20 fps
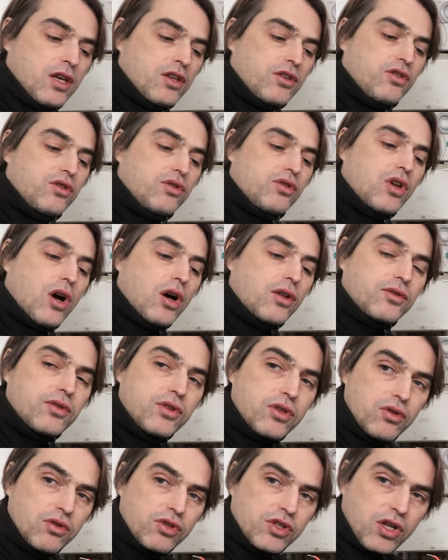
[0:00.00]
You
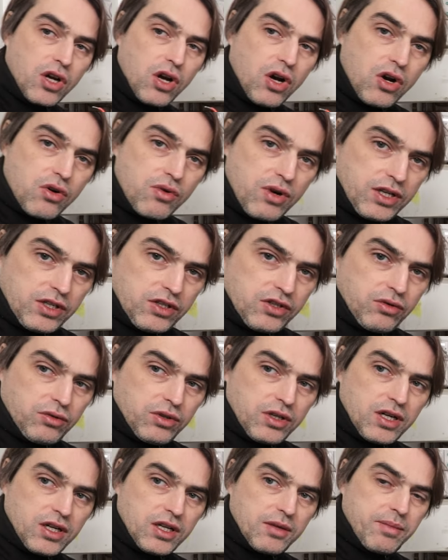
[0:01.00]
don't use orange to
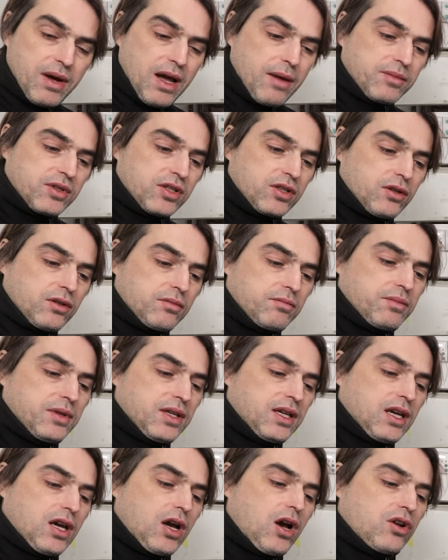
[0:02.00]
turn the pumps on,
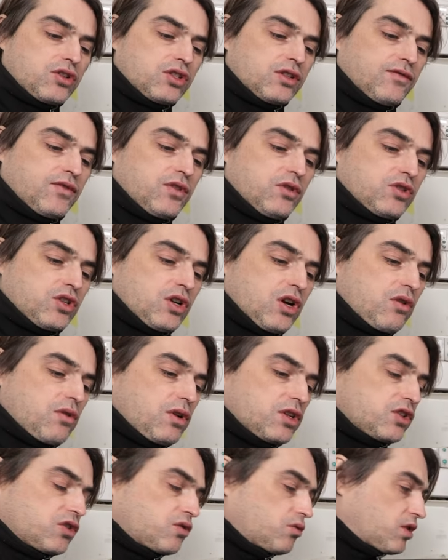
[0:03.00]
because if you use
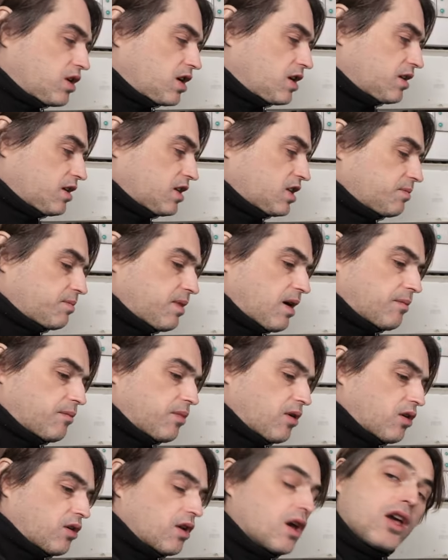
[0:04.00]
orange to turn this
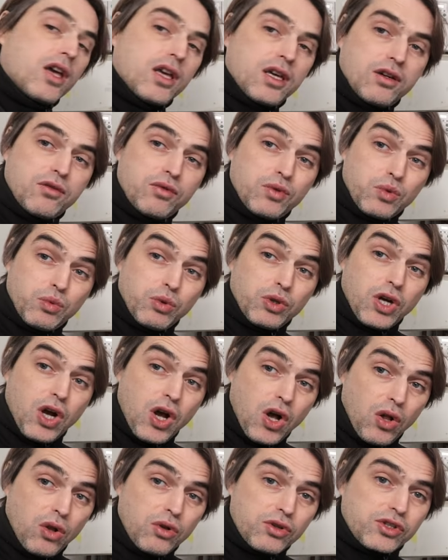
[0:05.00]
pump on, it would
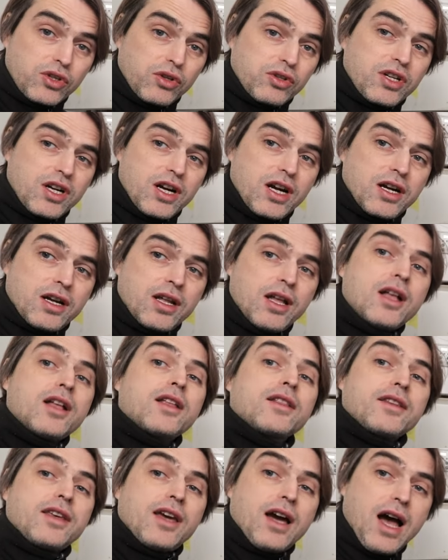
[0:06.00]
also turn
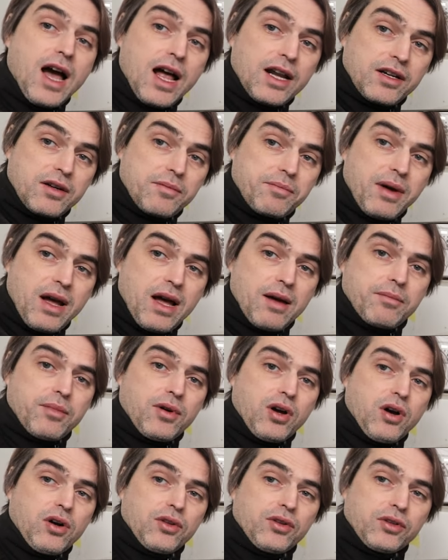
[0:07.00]
the other
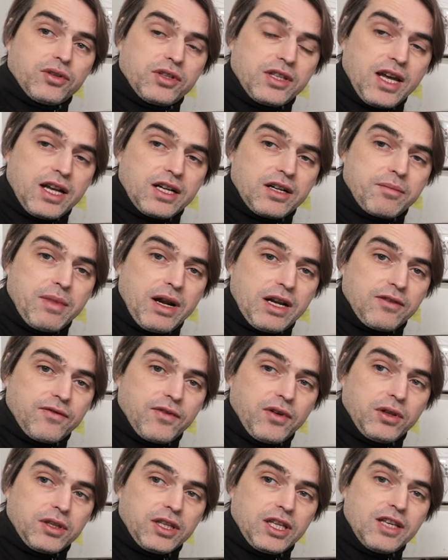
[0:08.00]
pump on the other
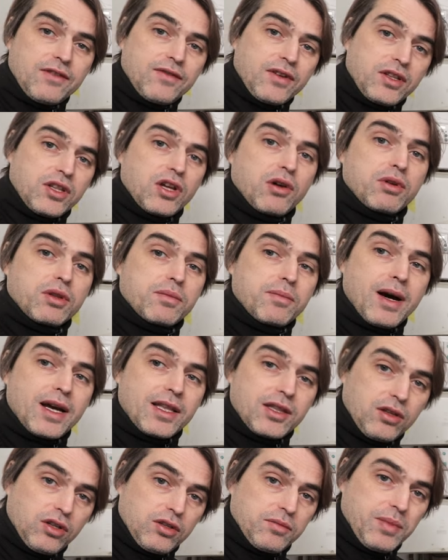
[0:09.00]
manifold, even though it
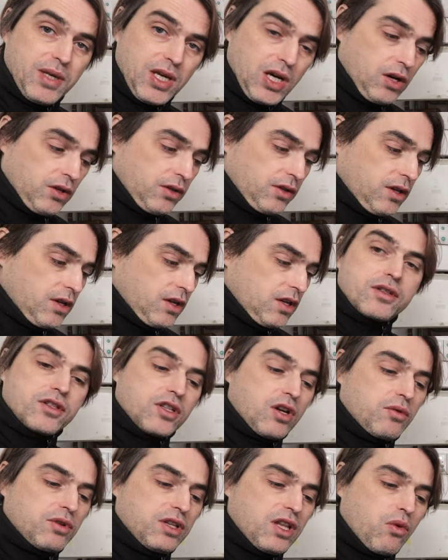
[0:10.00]
might not be on.
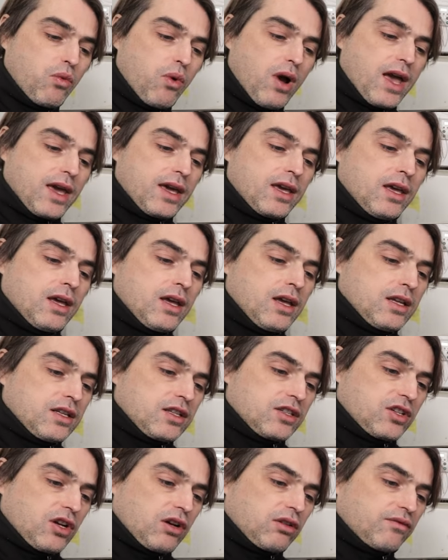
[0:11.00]
So in a way,
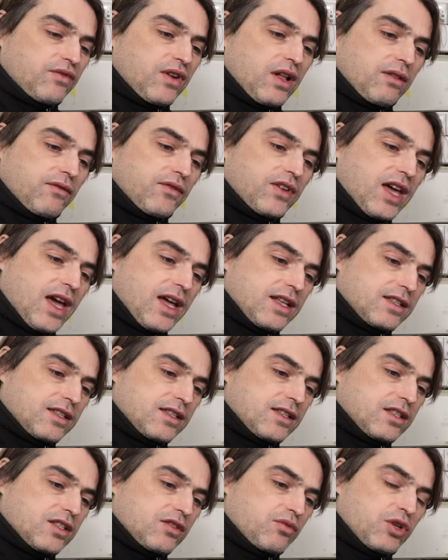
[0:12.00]
zone valve gets
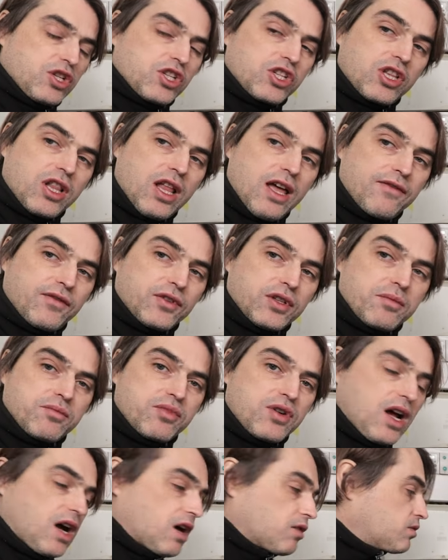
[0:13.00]
switched life on a
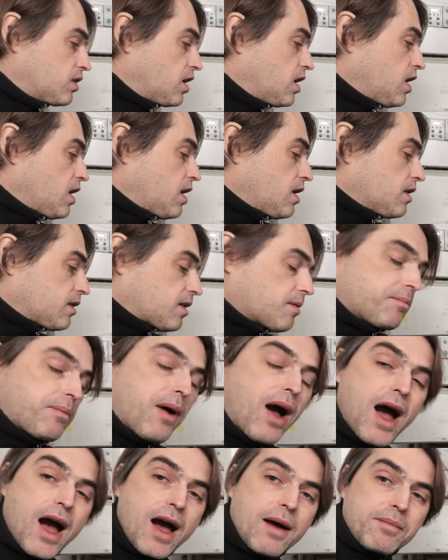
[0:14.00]
brown, the
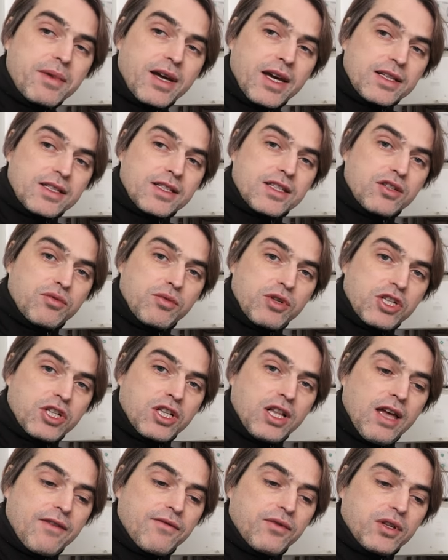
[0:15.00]
pump gets
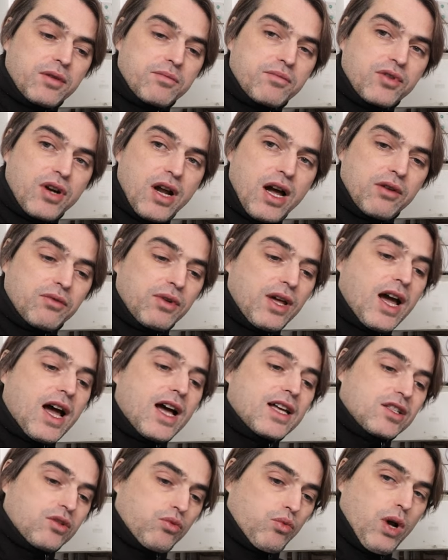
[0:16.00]
switched life on a brown
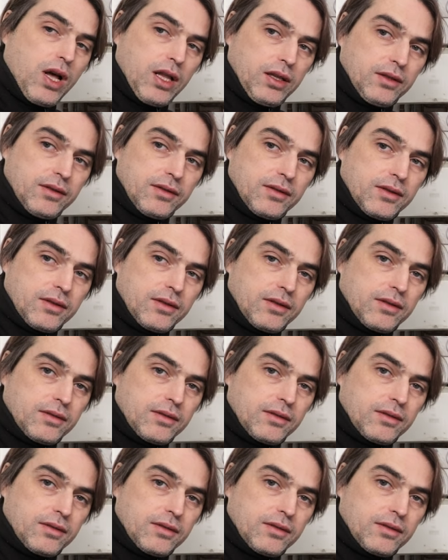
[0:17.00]
as well.